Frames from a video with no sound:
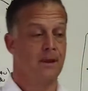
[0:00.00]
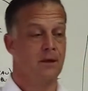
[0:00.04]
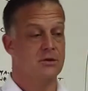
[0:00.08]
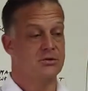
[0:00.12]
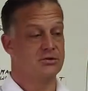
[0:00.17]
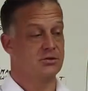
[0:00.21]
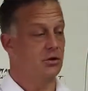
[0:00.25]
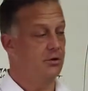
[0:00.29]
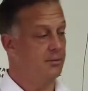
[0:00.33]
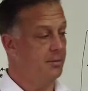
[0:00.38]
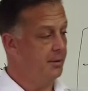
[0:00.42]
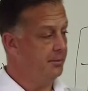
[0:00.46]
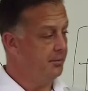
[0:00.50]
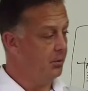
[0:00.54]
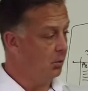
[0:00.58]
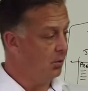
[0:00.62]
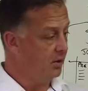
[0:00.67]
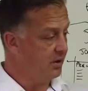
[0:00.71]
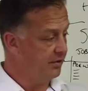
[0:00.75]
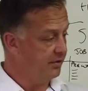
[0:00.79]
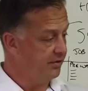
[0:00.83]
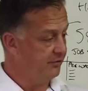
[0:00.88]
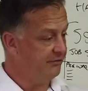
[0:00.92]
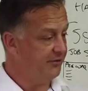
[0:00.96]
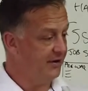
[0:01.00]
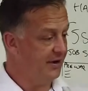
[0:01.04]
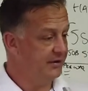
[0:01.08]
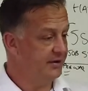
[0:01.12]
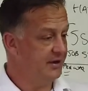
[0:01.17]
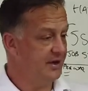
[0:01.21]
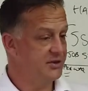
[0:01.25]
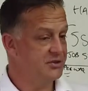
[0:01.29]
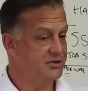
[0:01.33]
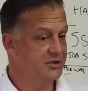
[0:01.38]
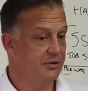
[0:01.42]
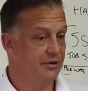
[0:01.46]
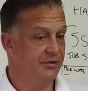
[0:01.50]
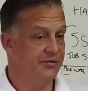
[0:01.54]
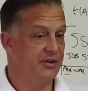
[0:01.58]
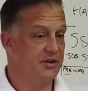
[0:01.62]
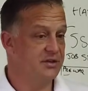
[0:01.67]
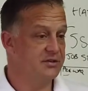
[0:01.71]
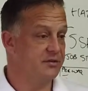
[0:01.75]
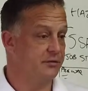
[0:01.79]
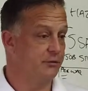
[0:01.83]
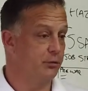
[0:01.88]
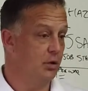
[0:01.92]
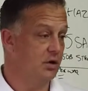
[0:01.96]
So remember, one of the foundational
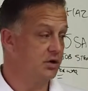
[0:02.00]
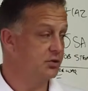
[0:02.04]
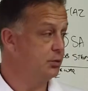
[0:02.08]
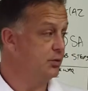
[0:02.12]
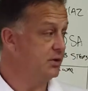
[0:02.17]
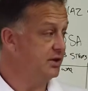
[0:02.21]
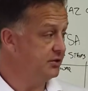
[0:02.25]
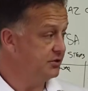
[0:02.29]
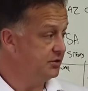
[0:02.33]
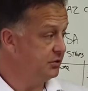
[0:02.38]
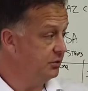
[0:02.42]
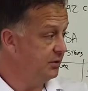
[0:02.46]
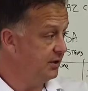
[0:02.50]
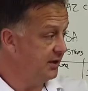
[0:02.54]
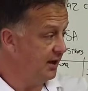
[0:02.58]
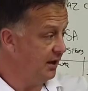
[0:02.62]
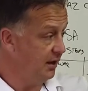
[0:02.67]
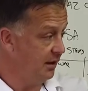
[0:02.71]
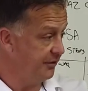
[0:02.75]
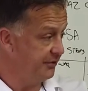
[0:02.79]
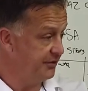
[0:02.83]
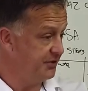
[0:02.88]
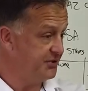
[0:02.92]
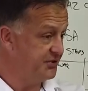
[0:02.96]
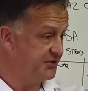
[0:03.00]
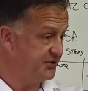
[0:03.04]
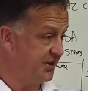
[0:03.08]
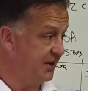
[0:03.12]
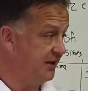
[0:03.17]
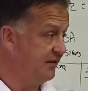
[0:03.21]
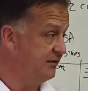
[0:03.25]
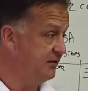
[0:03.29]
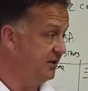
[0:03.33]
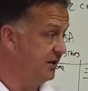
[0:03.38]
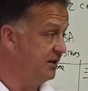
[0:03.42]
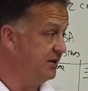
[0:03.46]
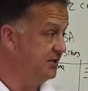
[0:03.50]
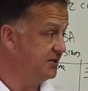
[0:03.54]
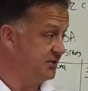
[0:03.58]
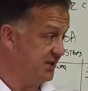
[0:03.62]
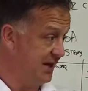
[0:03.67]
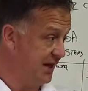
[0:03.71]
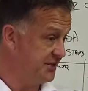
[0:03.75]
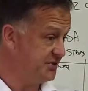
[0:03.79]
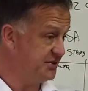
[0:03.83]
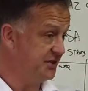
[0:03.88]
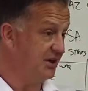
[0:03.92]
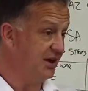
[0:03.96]
things of what we do in health and safety is
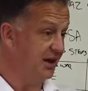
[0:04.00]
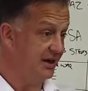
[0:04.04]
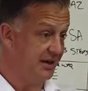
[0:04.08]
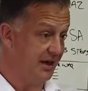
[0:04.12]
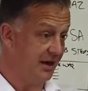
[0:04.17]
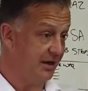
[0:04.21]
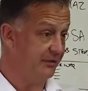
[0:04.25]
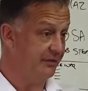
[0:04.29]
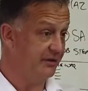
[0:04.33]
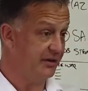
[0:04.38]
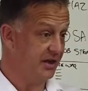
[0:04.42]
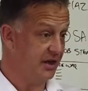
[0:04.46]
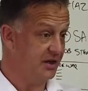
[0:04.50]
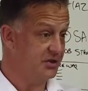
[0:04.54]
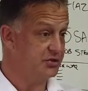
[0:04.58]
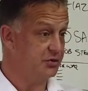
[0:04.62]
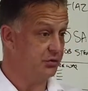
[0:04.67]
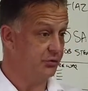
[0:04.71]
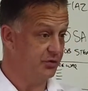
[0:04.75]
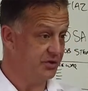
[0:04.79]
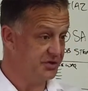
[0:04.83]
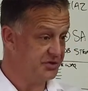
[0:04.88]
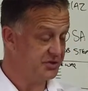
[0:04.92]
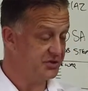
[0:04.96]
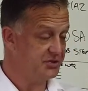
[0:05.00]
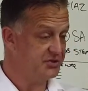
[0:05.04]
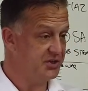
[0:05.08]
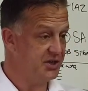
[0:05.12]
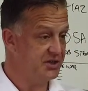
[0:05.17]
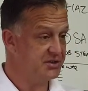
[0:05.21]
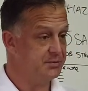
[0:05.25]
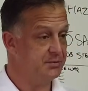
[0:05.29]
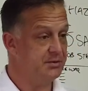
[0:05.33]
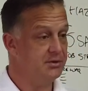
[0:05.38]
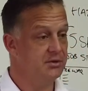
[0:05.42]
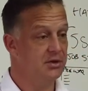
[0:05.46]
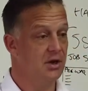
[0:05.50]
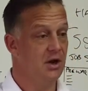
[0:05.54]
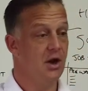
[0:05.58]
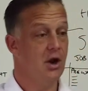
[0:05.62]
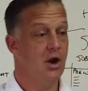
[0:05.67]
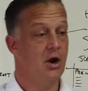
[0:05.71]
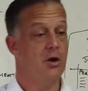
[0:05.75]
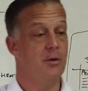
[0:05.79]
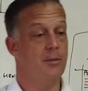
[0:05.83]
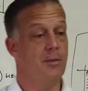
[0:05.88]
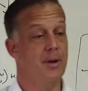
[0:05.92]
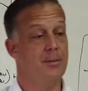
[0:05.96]
hazard identification and risk assessment.
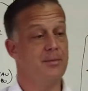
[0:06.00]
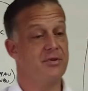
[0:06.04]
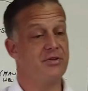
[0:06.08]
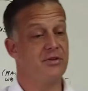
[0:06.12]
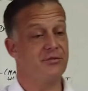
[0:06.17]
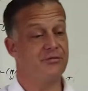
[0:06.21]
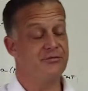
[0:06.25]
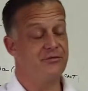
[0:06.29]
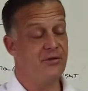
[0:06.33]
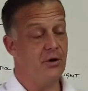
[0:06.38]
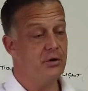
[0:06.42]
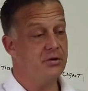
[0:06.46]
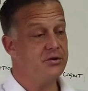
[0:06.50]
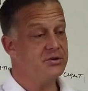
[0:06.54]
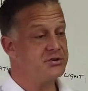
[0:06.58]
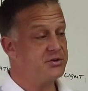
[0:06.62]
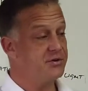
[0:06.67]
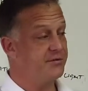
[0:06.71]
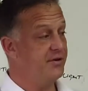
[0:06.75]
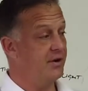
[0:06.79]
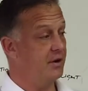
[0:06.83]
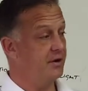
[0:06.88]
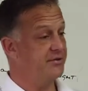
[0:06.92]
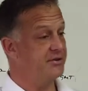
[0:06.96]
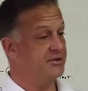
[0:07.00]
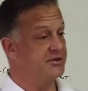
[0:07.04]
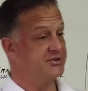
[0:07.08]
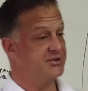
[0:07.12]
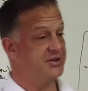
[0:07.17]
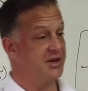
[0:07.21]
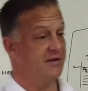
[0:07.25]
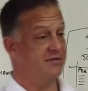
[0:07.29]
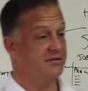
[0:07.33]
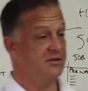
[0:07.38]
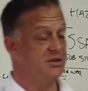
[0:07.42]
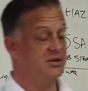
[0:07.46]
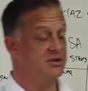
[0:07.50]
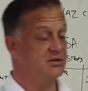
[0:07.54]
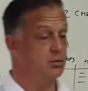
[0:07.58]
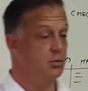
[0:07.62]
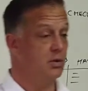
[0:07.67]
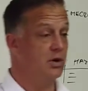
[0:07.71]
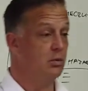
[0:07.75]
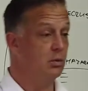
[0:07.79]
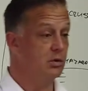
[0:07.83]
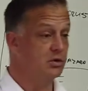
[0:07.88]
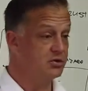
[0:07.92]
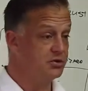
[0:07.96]
Remember, the focus of health and safety is
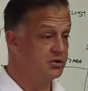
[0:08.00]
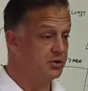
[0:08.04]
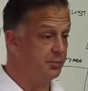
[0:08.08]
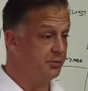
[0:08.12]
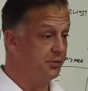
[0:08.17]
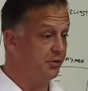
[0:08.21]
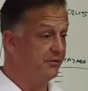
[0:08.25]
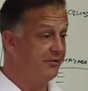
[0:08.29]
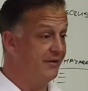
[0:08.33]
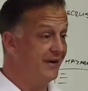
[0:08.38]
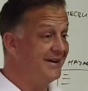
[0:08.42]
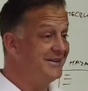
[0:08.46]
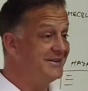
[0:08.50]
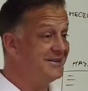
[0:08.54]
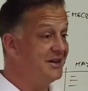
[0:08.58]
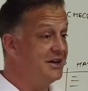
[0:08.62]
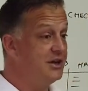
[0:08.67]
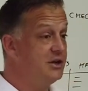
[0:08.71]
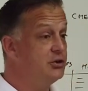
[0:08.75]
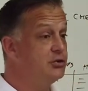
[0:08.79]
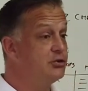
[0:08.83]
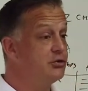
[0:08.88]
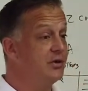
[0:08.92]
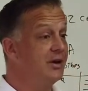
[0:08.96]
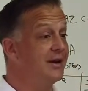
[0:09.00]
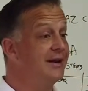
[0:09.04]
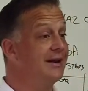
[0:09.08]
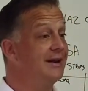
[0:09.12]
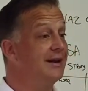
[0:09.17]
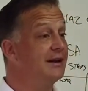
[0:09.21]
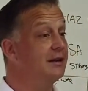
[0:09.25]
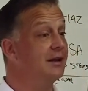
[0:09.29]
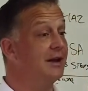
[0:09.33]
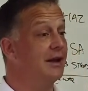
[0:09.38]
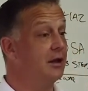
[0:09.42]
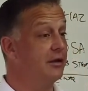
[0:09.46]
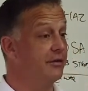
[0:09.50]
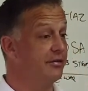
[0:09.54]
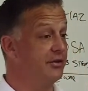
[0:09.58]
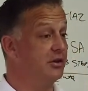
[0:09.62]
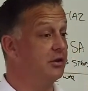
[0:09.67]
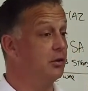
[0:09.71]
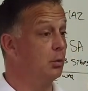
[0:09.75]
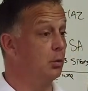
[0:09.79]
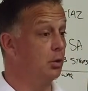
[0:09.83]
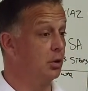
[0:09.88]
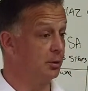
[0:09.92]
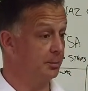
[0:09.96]
we want to prevent injury and ill health in
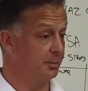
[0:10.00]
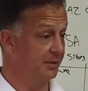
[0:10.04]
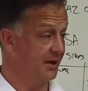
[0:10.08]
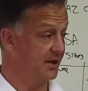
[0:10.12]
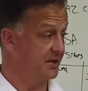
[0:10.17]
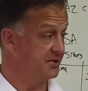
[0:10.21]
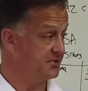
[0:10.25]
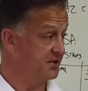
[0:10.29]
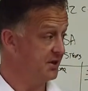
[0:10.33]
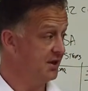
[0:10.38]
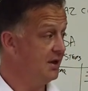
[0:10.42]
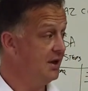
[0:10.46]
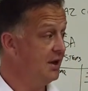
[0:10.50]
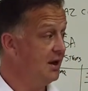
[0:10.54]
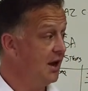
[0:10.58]
the workplace.